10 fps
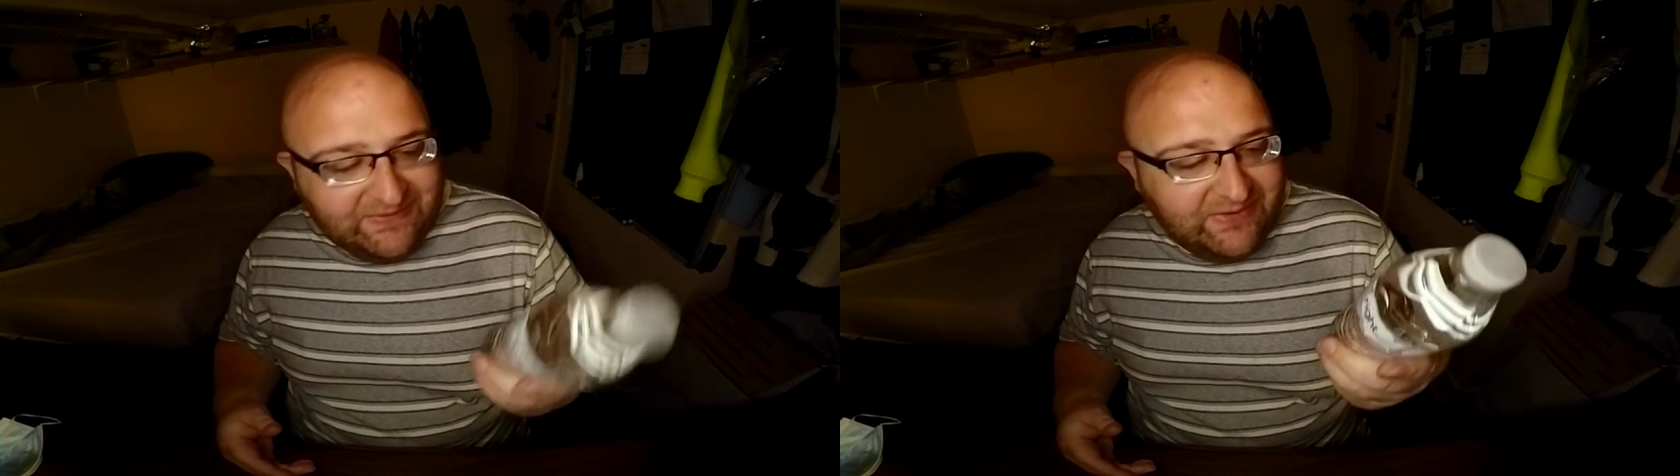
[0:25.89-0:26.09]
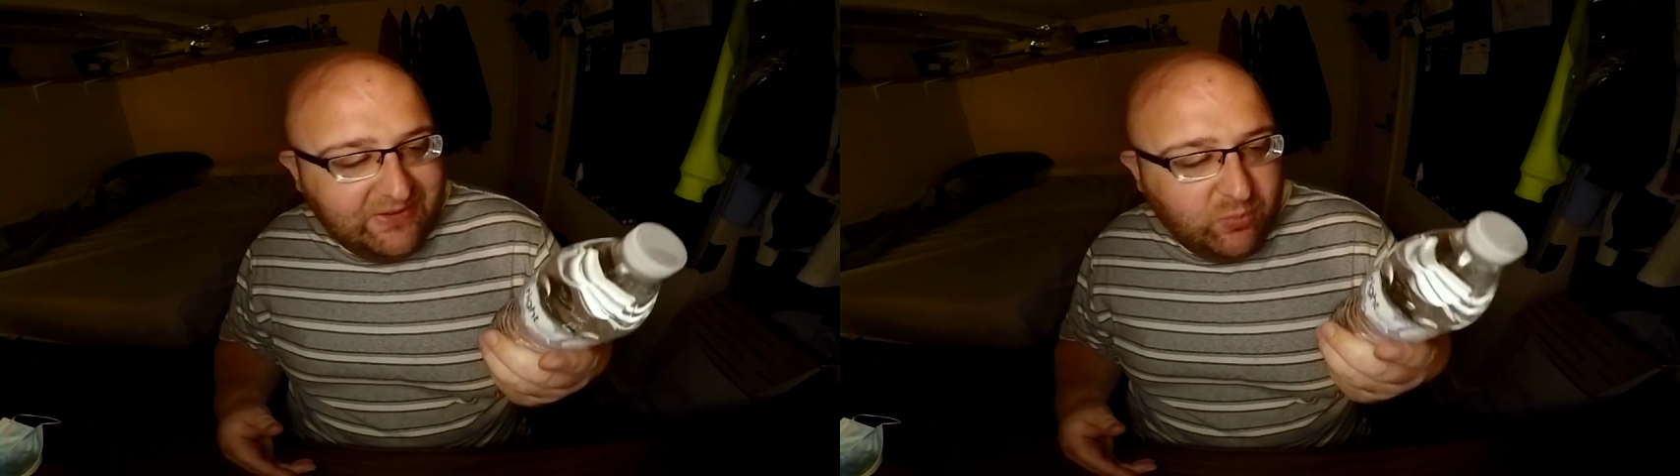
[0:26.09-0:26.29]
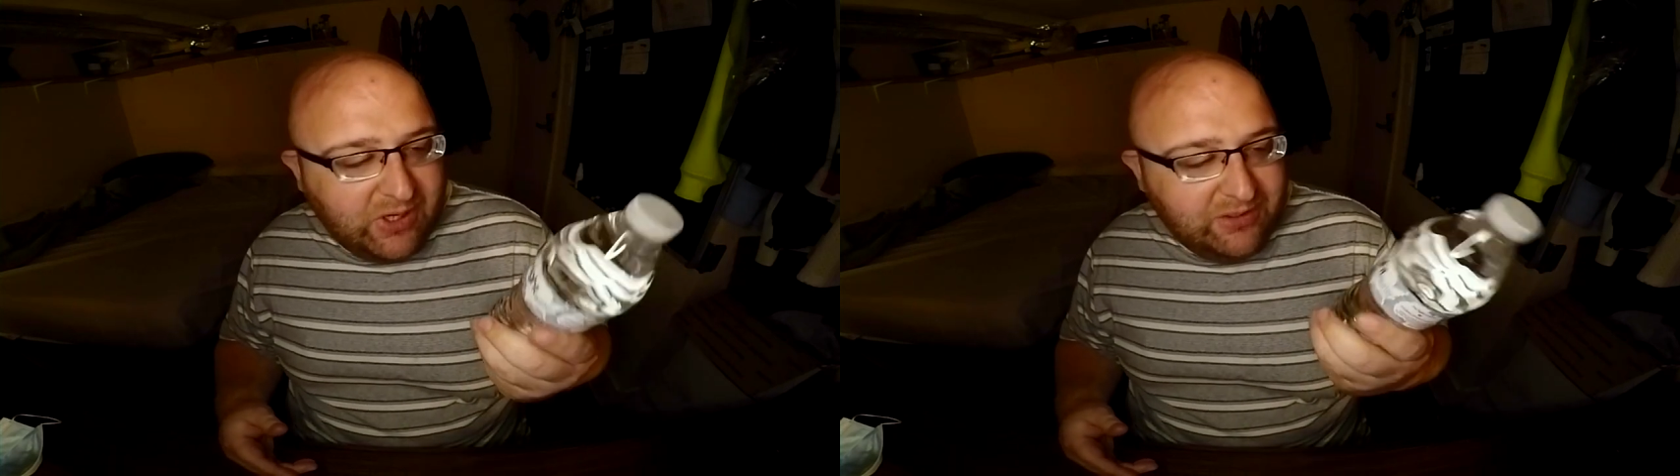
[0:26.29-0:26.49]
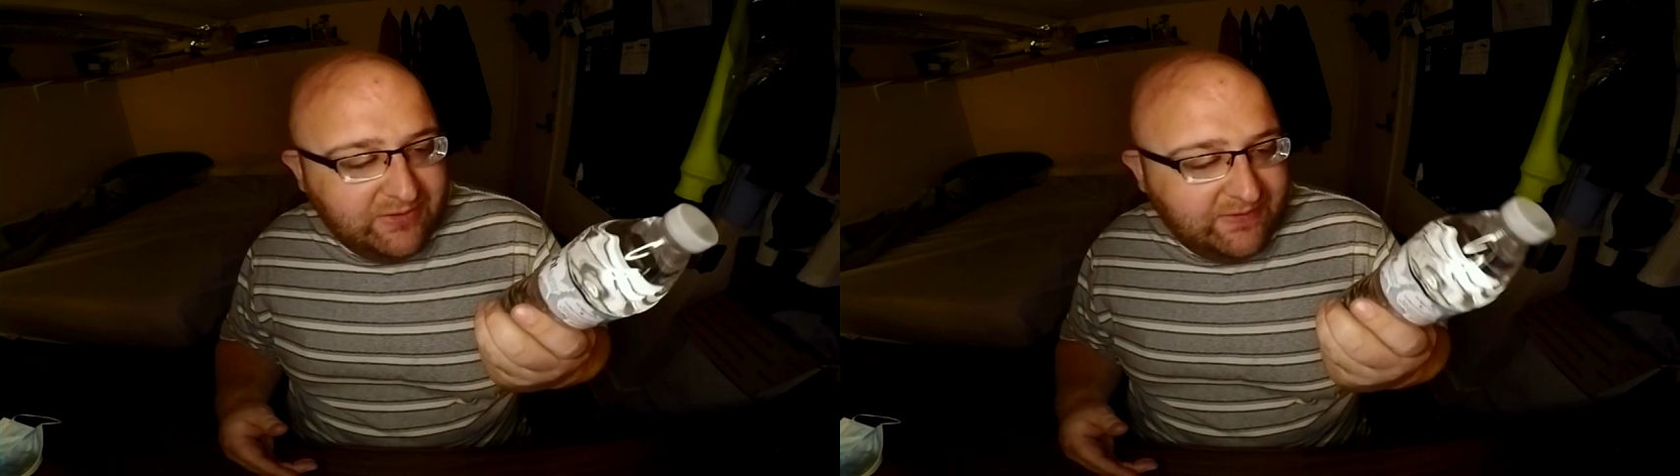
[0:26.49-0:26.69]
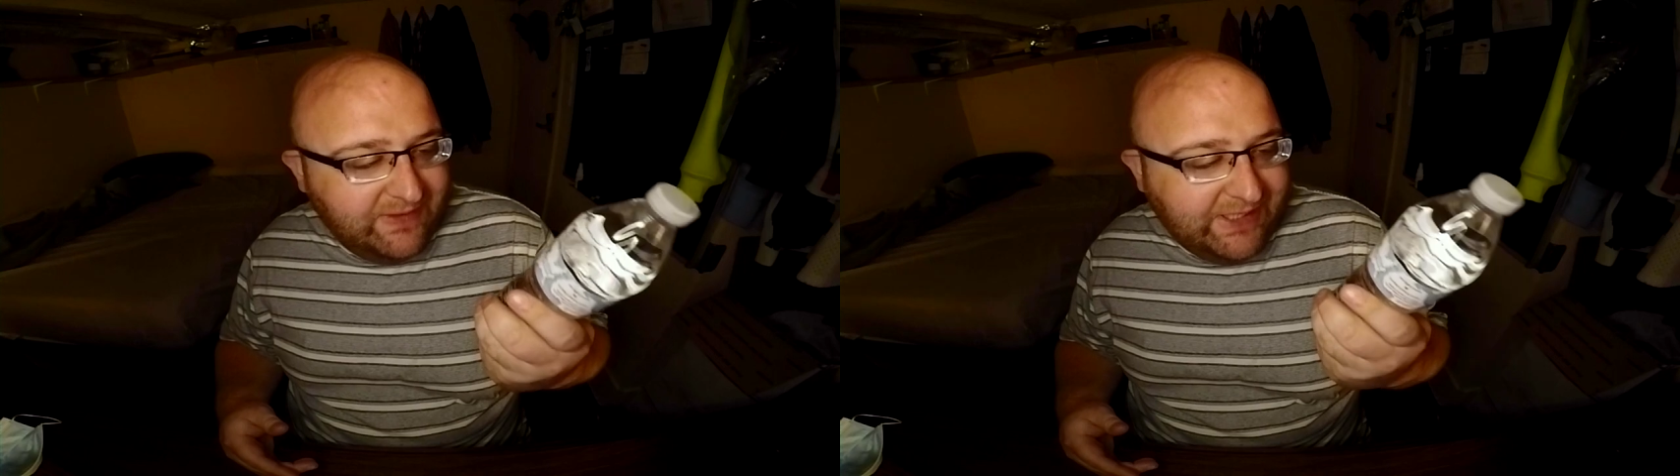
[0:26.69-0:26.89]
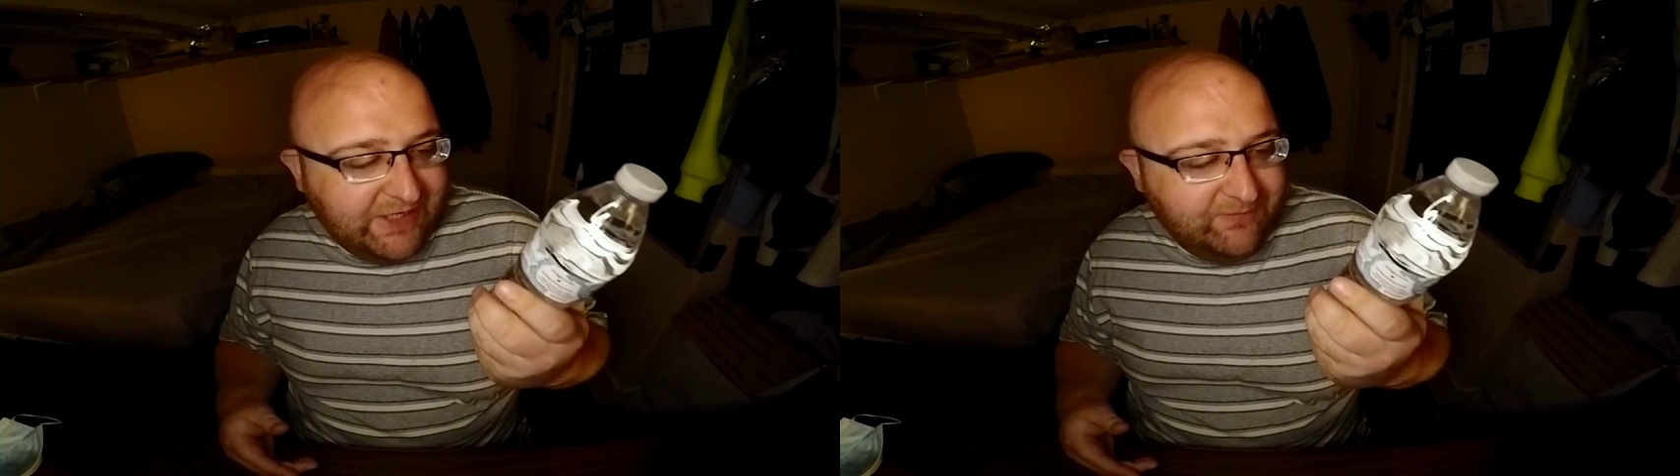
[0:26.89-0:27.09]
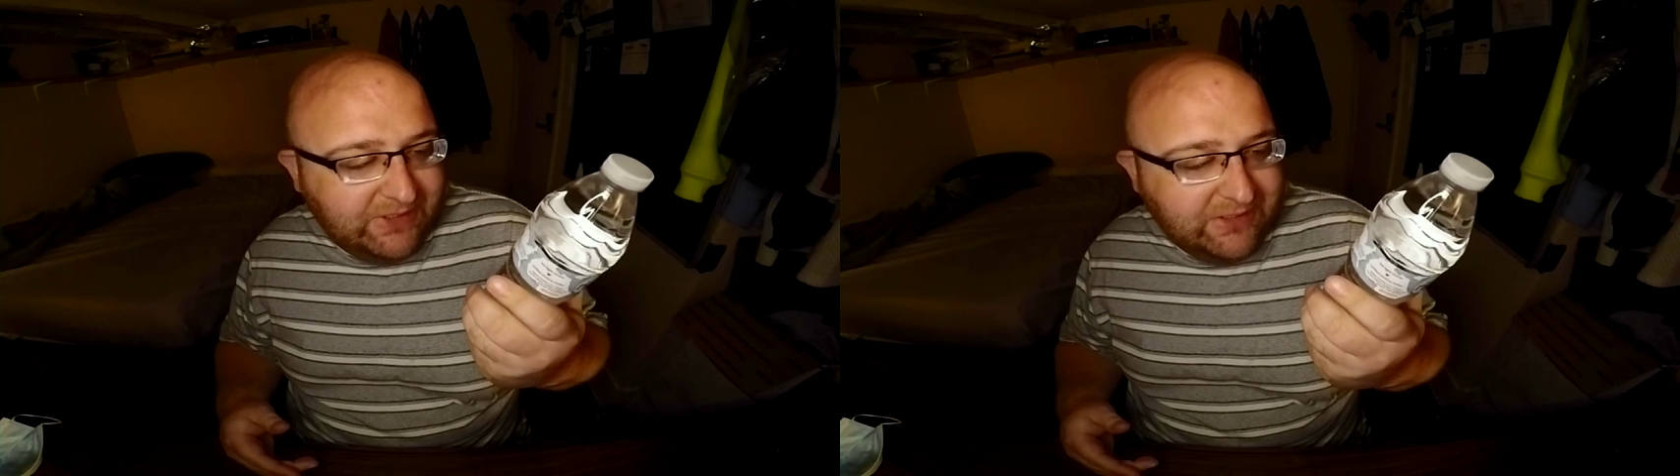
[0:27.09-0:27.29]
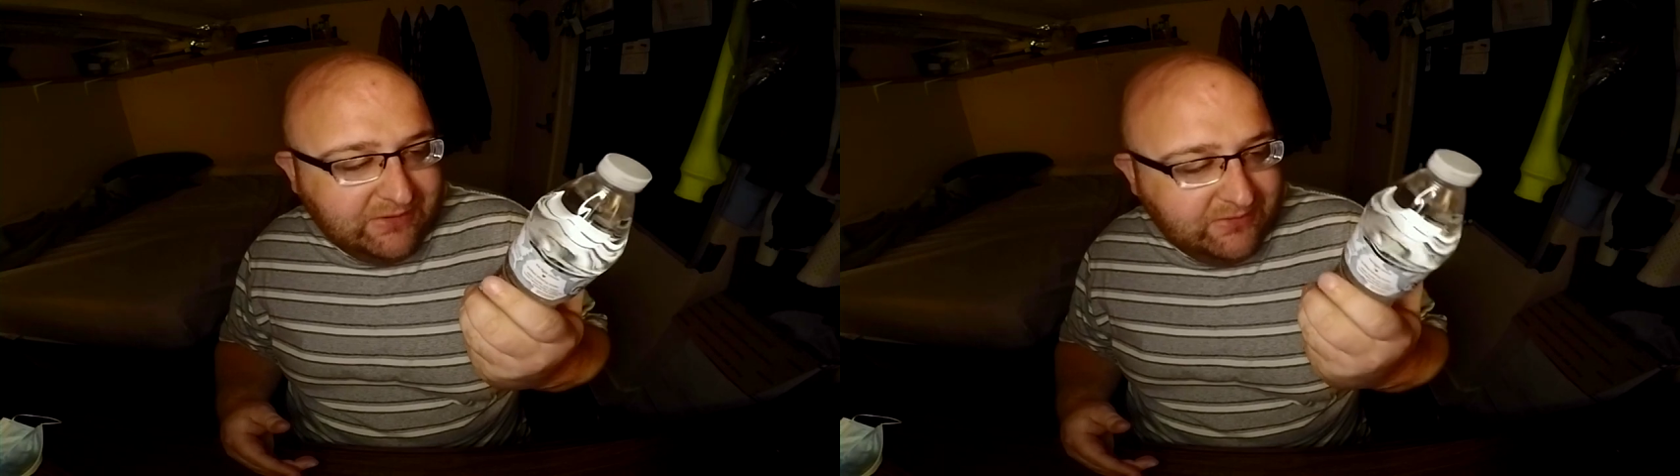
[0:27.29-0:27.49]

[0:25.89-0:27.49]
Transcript: the water that they gave me.